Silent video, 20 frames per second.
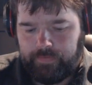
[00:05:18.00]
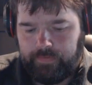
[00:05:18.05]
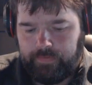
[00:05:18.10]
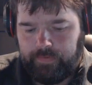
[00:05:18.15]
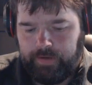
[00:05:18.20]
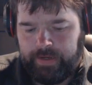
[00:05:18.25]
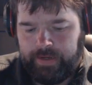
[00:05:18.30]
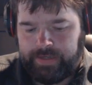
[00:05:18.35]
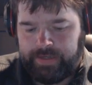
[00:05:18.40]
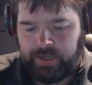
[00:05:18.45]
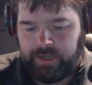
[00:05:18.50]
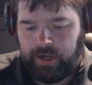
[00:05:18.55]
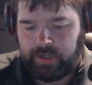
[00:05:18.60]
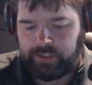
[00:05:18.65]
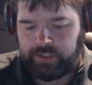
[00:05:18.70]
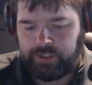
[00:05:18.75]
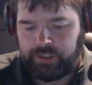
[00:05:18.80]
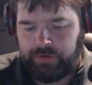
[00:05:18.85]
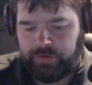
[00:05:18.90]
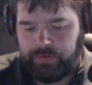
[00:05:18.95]
he
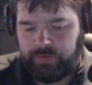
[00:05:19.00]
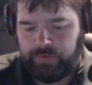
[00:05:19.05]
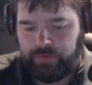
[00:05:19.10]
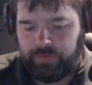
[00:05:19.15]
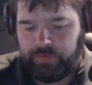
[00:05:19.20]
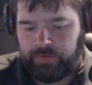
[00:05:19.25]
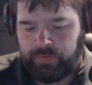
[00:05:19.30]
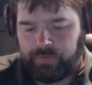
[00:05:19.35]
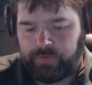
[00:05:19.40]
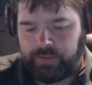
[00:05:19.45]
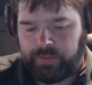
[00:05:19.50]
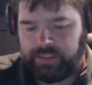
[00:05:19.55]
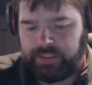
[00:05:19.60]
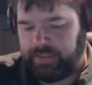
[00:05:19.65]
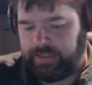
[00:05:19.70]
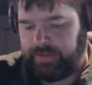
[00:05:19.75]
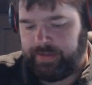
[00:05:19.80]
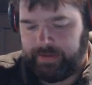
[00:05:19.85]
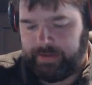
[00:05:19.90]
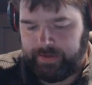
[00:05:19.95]
talked to
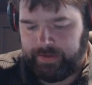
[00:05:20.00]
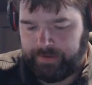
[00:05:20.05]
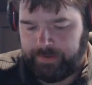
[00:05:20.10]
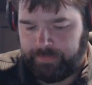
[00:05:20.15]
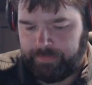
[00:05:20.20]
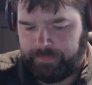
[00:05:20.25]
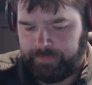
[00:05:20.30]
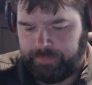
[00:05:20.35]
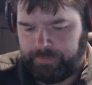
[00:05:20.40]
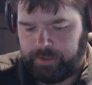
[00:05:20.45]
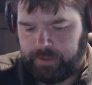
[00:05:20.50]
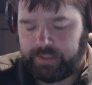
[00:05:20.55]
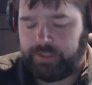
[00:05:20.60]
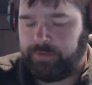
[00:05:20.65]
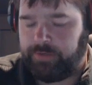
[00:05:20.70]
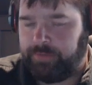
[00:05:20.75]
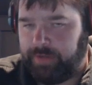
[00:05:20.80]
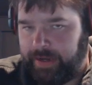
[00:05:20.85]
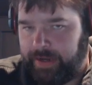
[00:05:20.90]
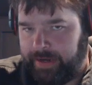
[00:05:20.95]
the person
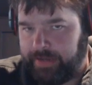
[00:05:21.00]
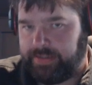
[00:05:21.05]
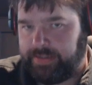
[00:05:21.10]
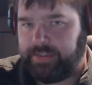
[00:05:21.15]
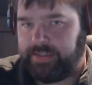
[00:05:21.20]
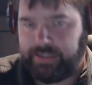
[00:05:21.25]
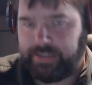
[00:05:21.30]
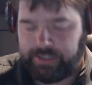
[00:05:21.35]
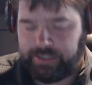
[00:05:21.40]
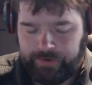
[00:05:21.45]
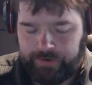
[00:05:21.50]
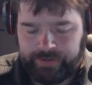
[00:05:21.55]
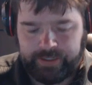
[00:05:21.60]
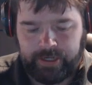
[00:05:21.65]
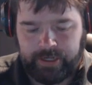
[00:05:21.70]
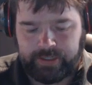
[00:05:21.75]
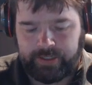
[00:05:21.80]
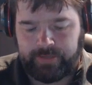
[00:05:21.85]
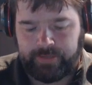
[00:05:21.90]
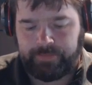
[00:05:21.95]
who played Sisko. He
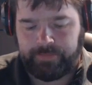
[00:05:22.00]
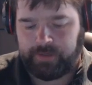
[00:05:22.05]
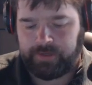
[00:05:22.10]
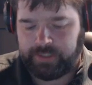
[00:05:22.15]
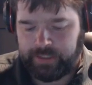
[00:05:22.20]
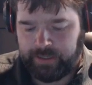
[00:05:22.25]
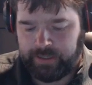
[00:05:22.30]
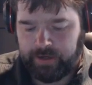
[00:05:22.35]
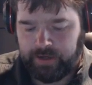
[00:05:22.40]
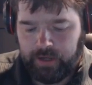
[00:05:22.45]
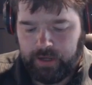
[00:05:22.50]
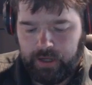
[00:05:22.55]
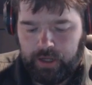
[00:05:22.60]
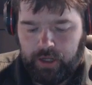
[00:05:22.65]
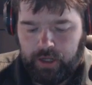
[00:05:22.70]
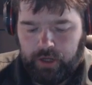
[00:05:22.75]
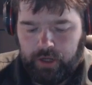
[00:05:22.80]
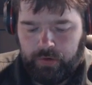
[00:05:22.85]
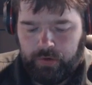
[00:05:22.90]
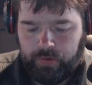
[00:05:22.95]
talked to the person
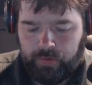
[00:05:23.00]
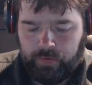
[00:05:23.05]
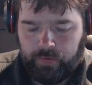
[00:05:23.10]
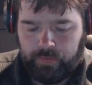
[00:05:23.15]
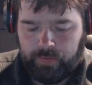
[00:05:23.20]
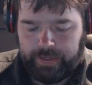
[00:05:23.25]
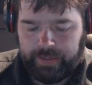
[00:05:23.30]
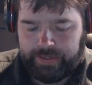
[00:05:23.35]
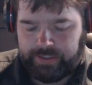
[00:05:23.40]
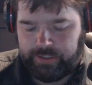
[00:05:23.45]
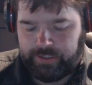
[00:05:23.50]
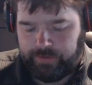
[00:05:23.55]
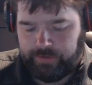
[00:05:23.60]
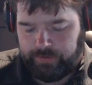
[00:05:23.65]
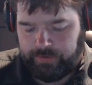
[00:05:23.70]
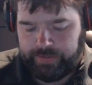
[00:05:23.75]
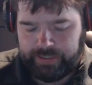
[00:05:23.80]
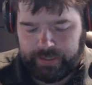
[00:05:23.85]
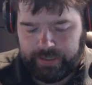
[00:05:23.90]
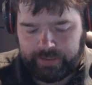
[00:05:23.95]
who played
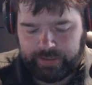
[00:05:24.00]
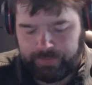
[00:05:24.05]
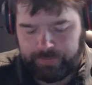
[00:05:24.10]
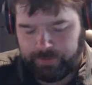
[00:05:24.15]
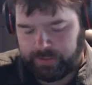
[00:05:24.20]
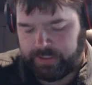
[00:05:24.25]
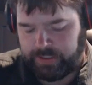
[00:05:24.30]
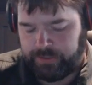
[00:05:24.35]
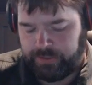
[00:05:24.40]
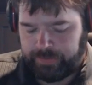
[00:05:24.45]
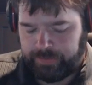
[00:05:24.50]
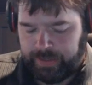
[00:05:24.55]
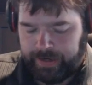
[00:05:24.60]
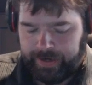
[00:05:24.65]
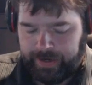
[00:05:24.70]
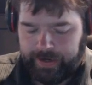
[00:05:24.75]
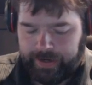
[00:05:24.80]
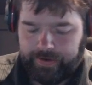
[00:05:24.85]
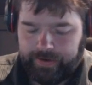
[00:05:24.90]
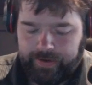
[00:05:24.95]
Sulu. He talked to the person who
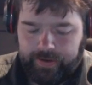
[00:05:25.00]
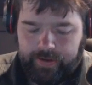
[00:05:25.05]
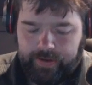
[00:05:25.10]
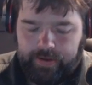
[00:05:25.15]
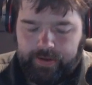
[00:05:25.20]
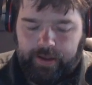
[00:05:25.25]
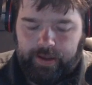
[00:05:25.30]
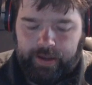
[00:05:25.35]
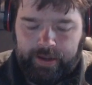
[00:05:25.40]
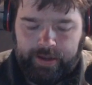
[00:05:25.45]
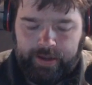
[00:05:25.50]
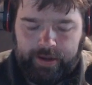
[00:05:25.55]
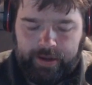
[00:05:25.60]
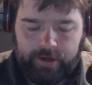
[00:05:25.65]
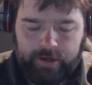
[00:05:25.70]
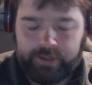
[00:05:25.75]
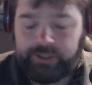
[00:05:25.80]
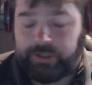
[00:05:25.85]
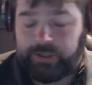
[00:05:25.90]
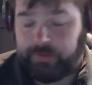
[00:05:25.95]
played uh,
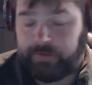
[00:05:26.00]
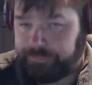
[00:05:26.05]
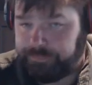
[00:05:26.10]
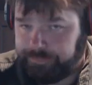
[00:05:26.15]
Archer,